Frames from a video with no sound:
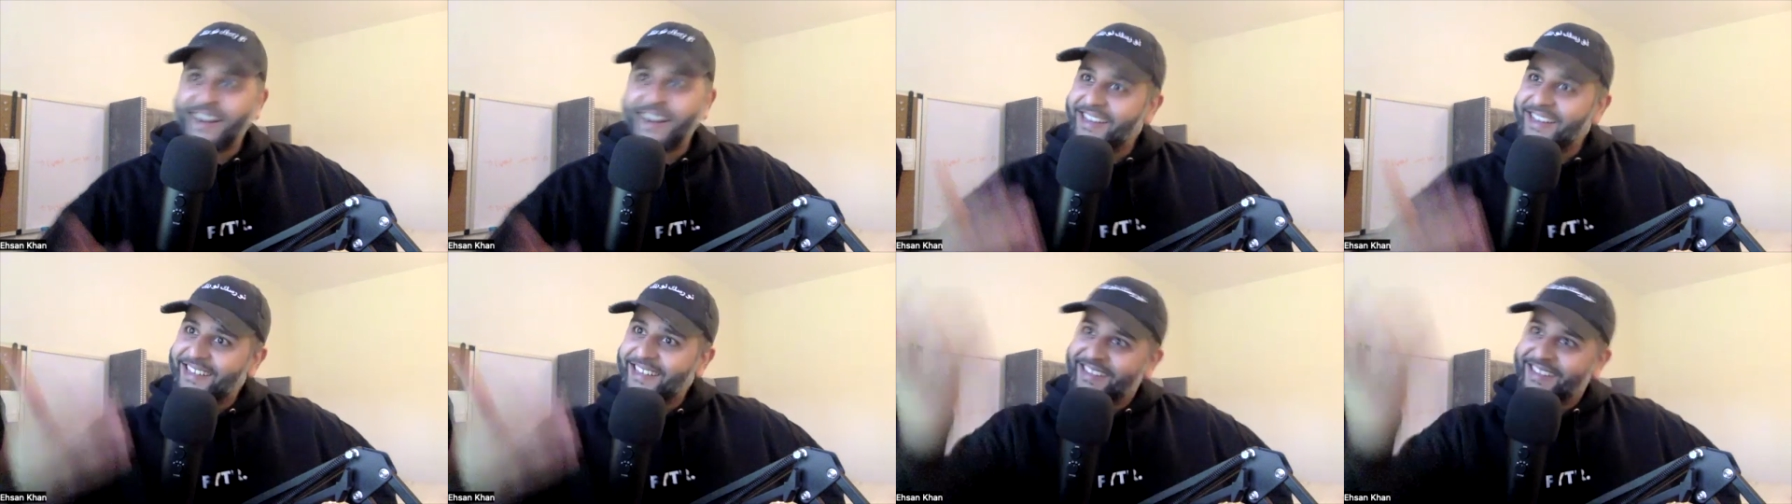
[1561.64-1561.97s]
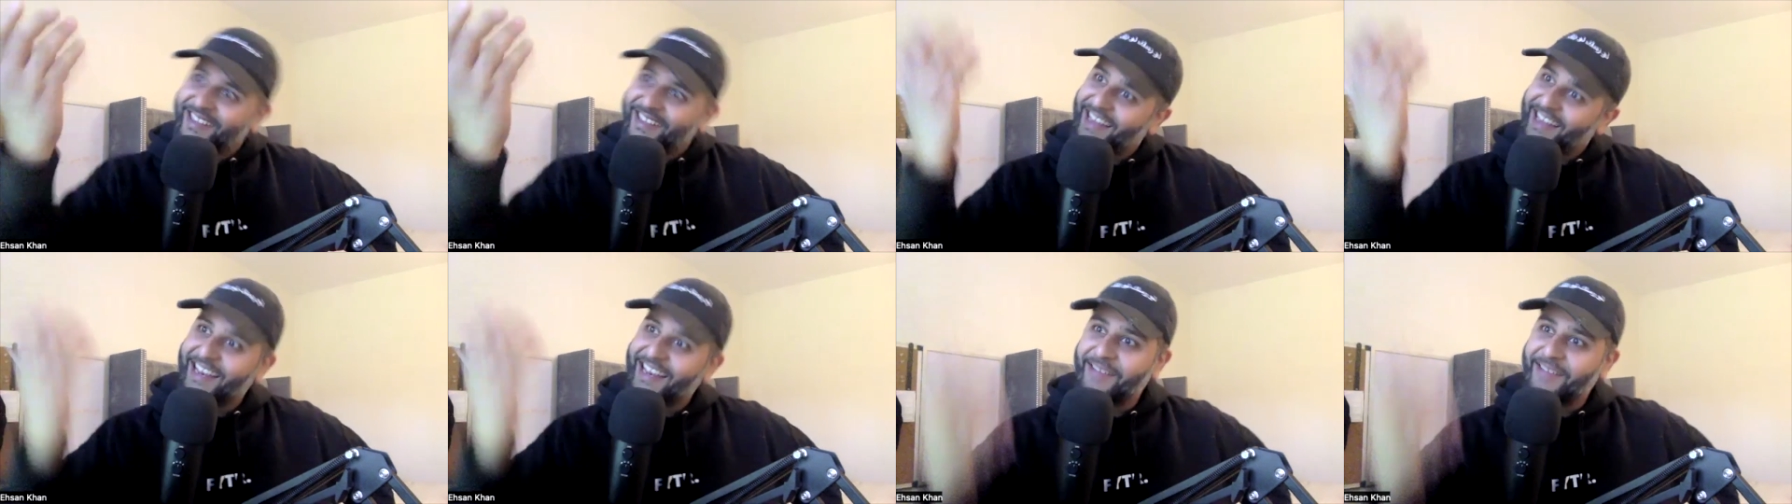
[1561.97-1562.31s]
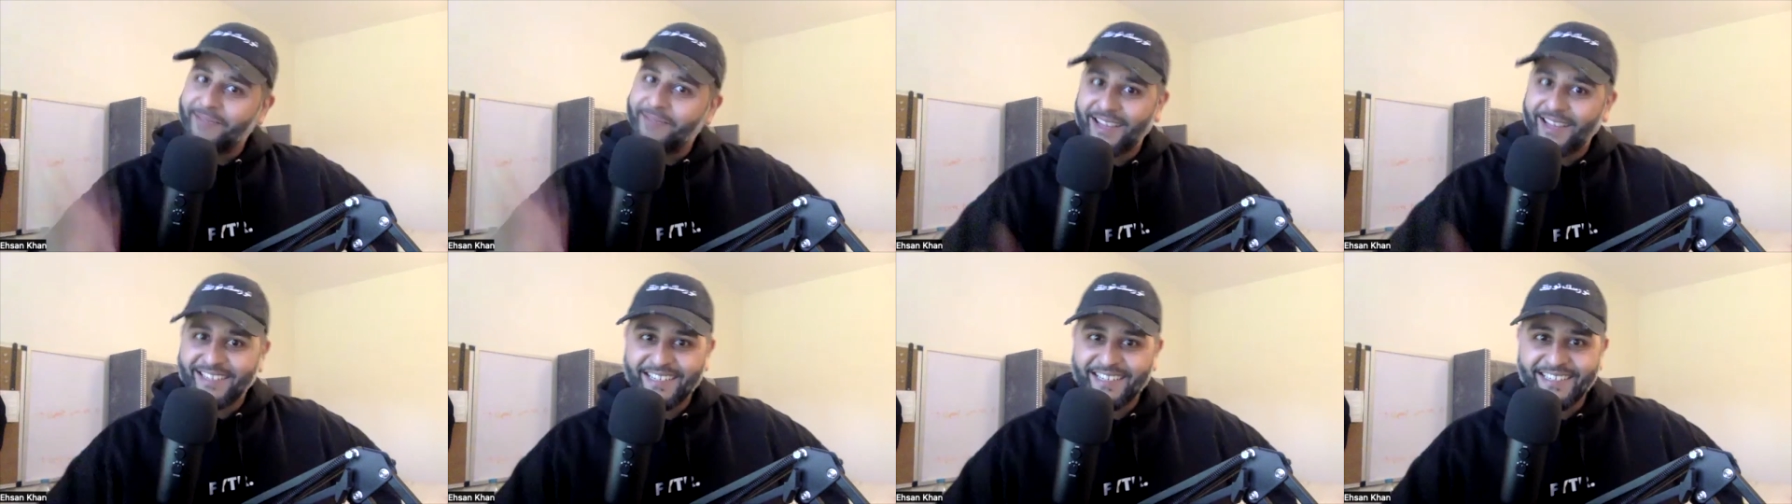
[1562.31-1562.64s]
didn't they let
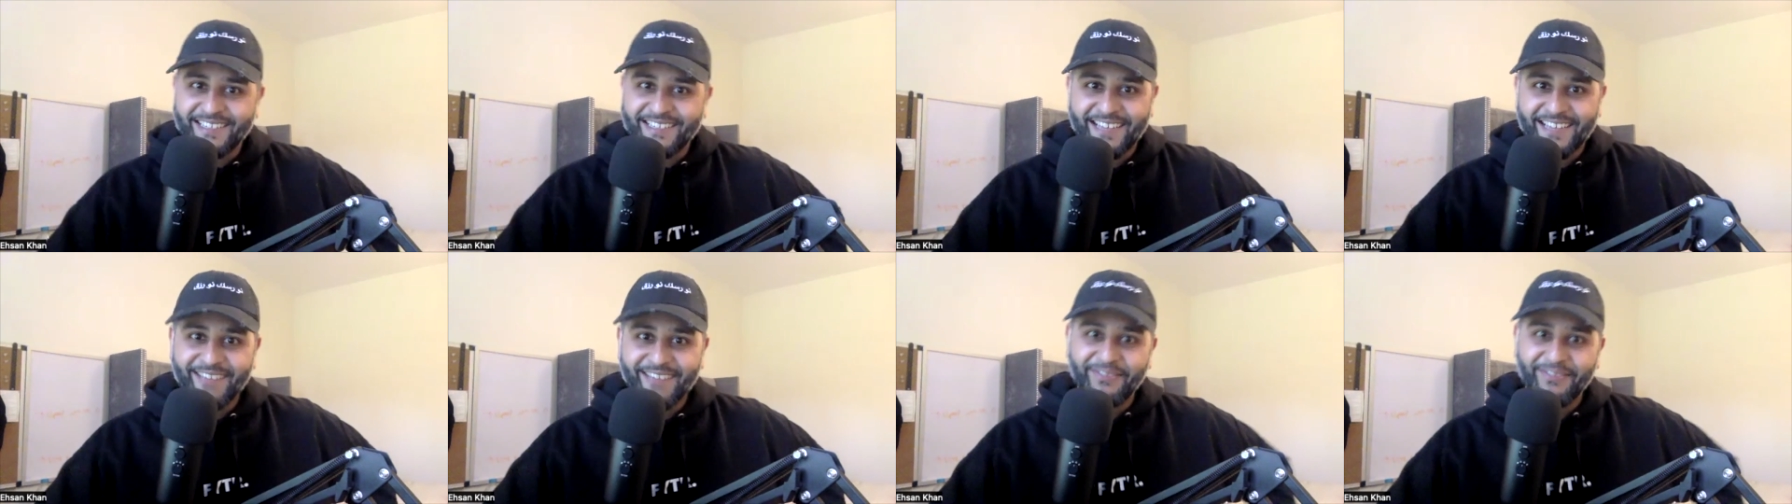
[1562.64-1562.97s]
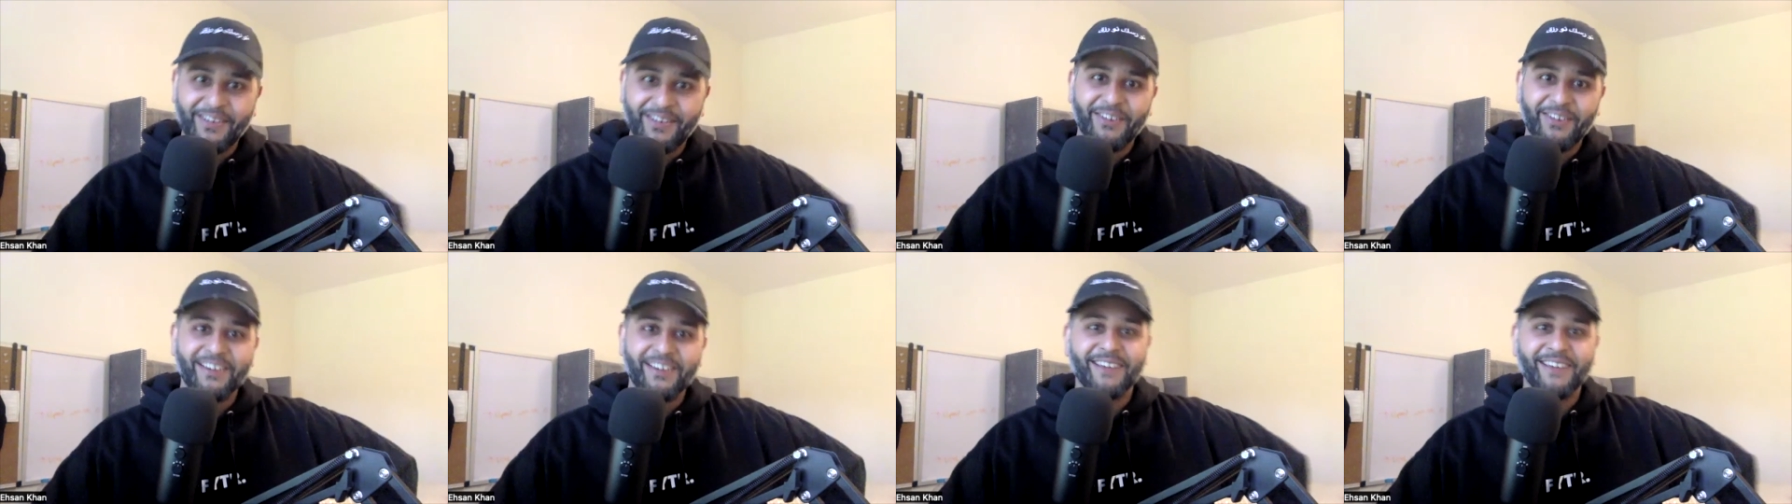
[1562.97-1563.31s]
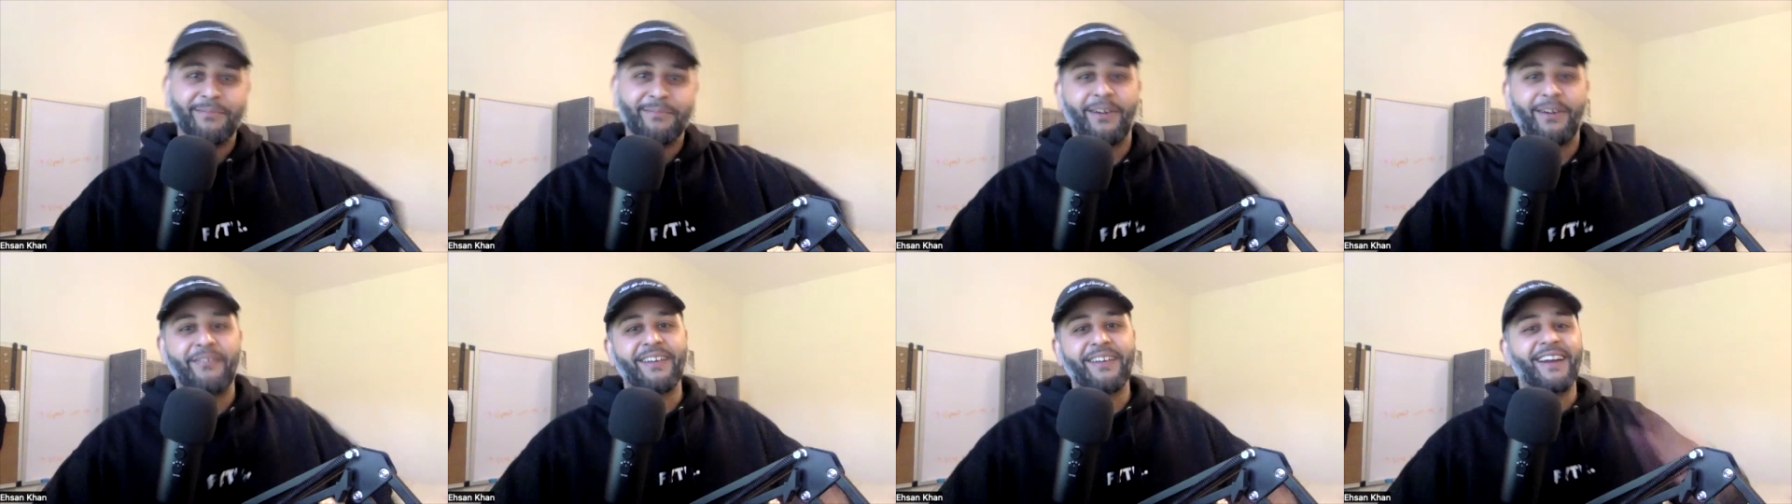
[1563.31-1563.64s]
my son stay in for longer,
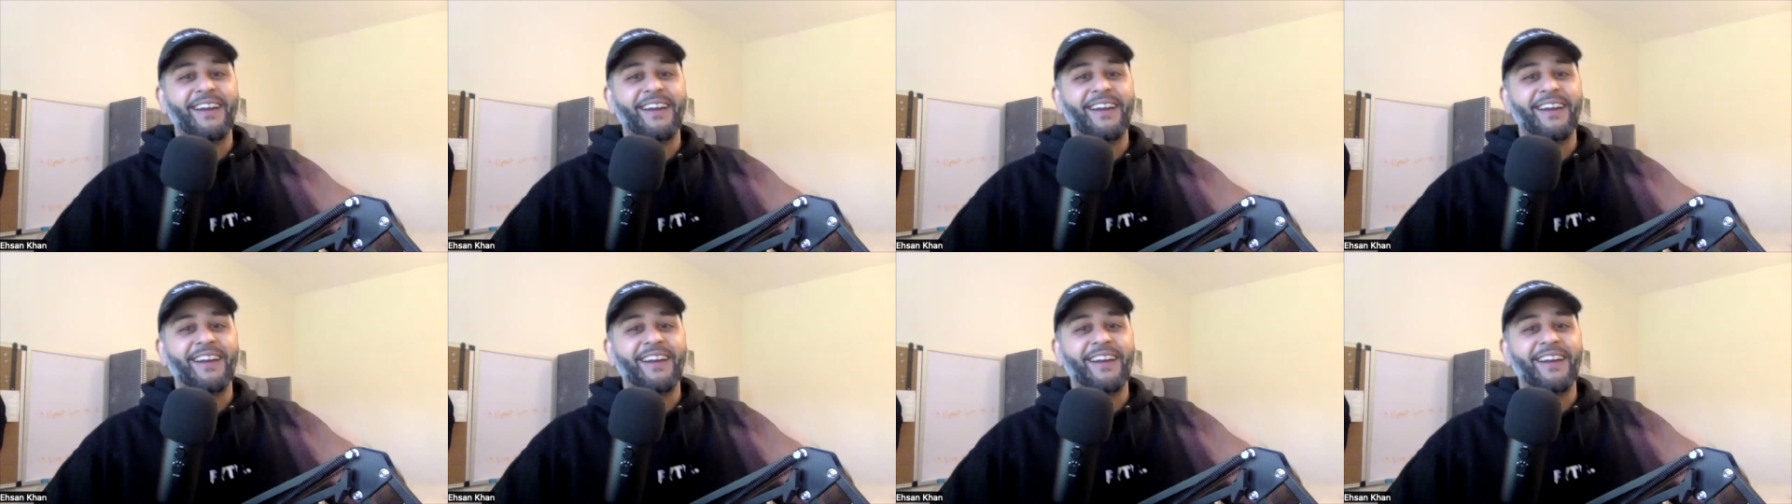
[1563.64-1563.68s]
brother?